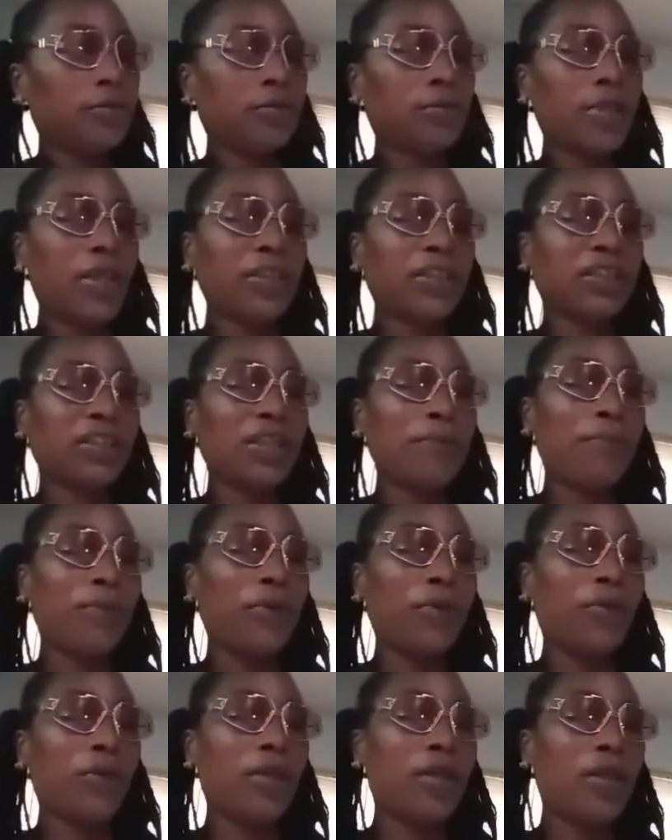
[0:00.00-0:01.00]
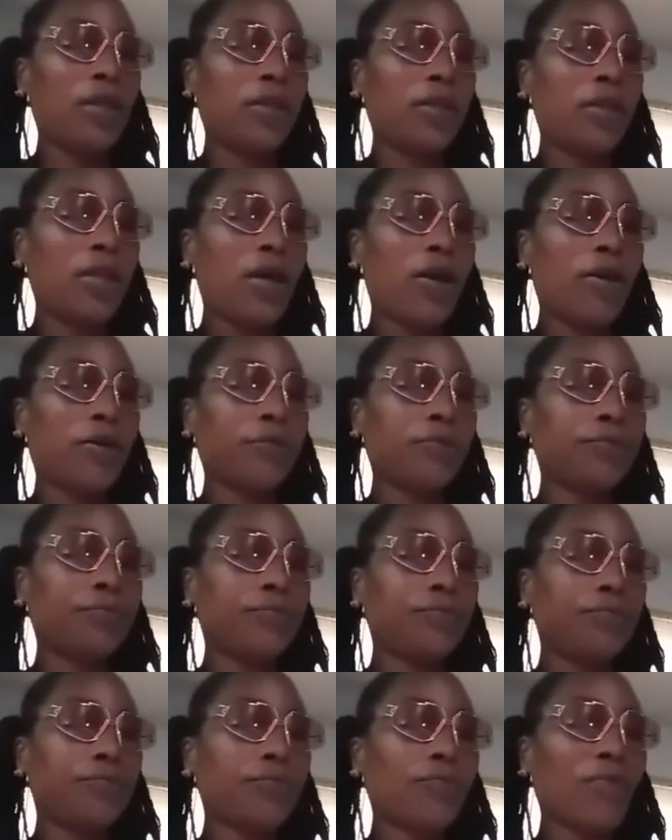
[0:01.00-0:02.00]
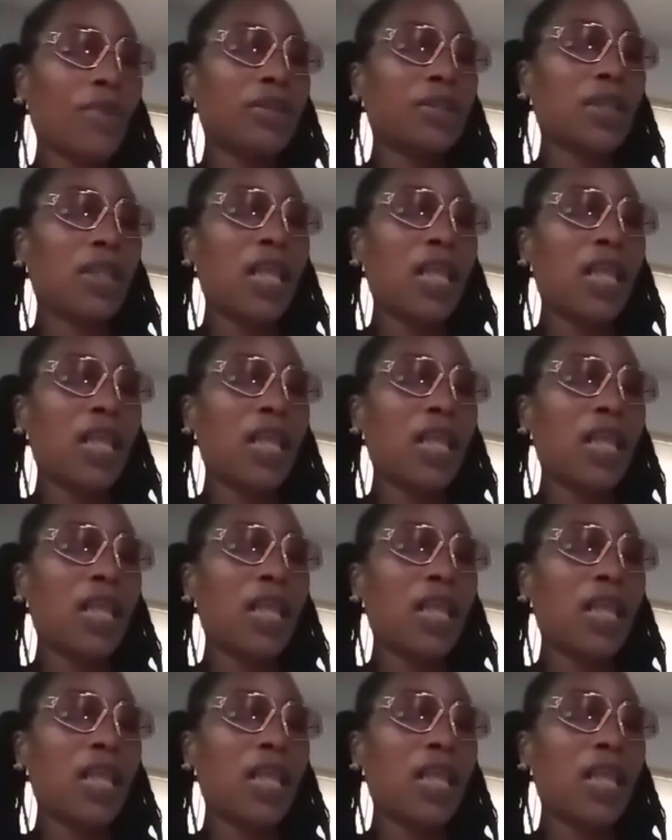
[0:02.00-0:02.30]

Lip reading: I just keep hearing in and out. There's a